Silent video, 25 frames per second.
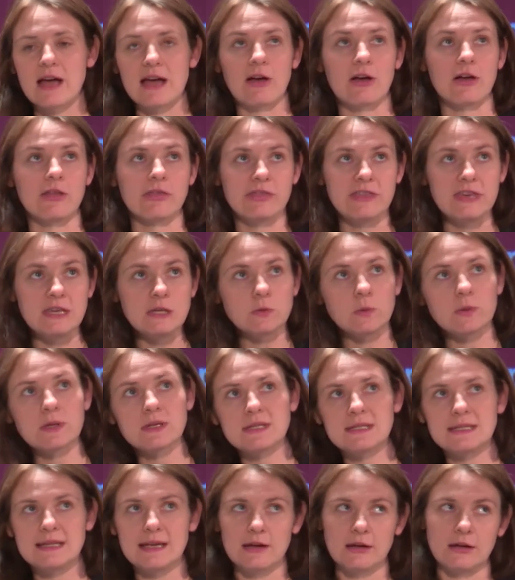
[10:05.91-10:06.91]
I got these
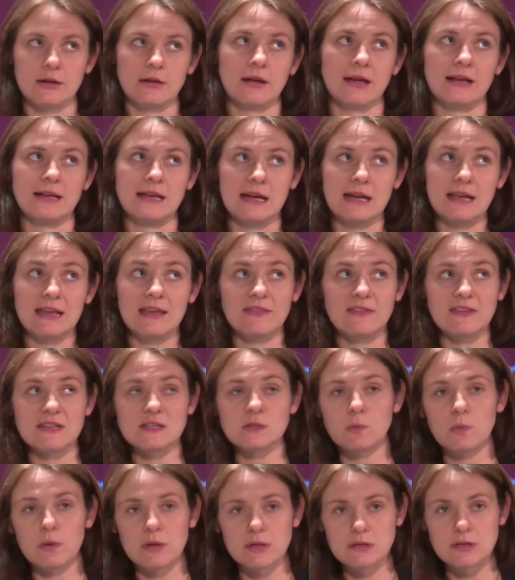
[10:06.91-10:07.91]
ones done. I didn't get
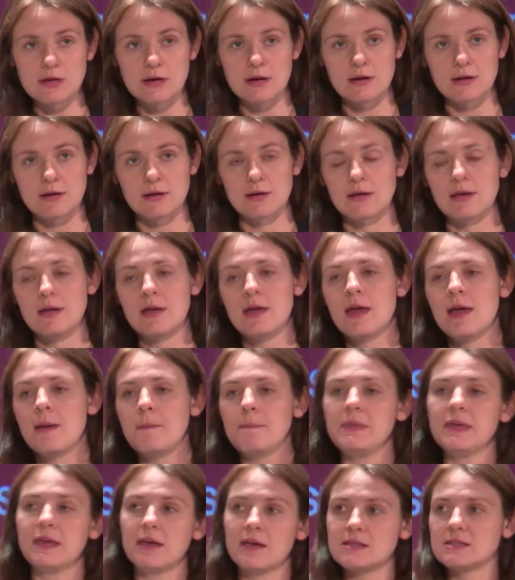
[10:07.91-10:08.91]
this one done
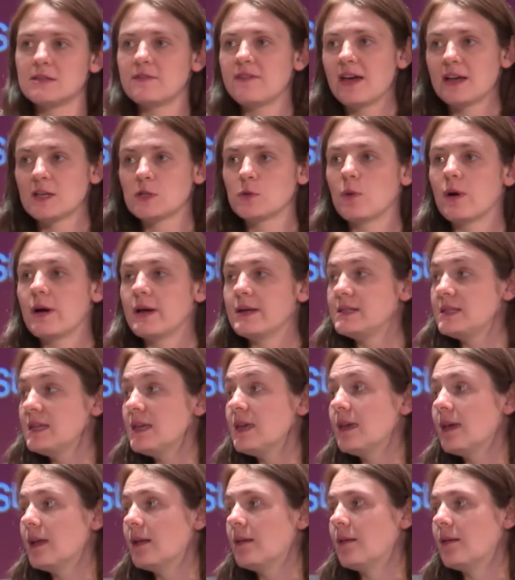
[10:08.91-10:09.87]
because of X, Y, Z.